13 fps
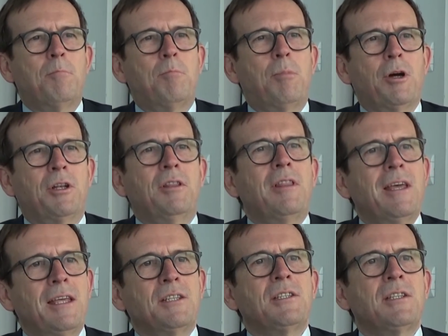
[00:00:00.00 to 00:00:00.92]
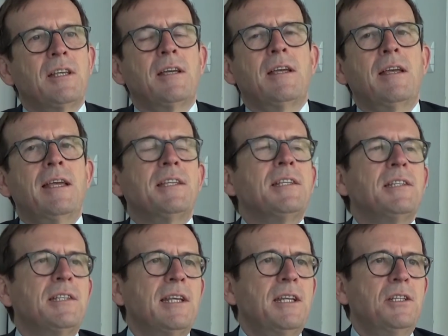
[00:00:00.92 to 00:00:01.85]
But there's a
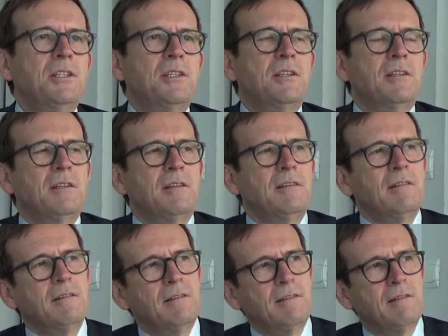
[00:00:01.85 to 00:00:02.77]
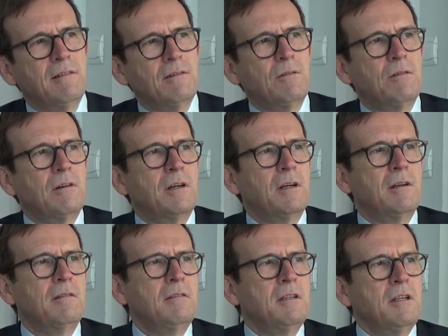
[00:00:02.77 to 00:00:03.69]
hesitation
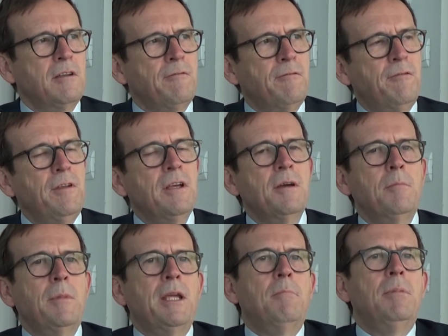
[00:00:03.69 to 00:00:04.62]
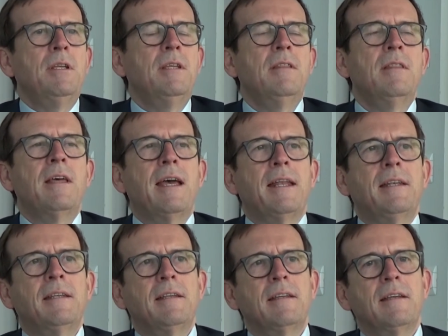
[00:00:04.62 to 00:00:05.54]
or fear maybe
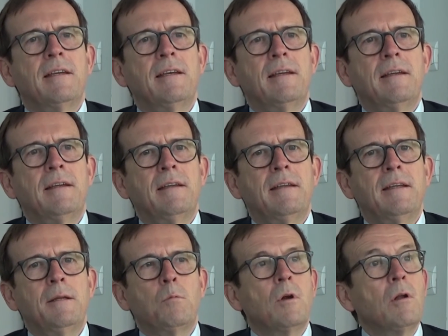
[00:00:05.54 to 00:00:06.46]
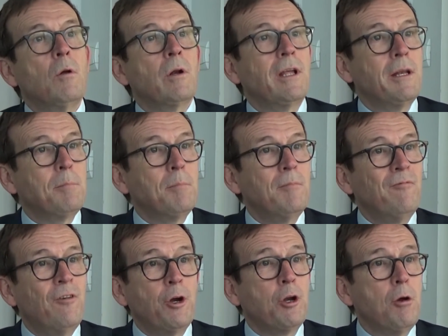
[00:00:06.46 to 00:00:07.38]
that it will all get
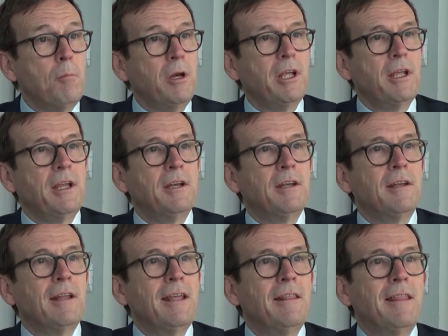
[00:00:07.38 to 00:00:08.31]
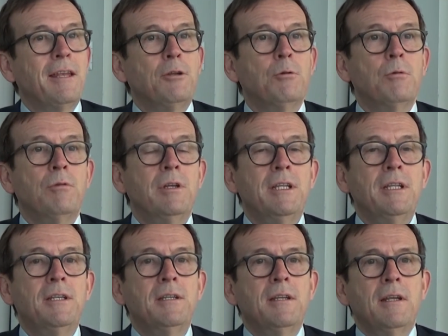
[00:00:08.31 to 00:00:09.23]
very complicated and that you need,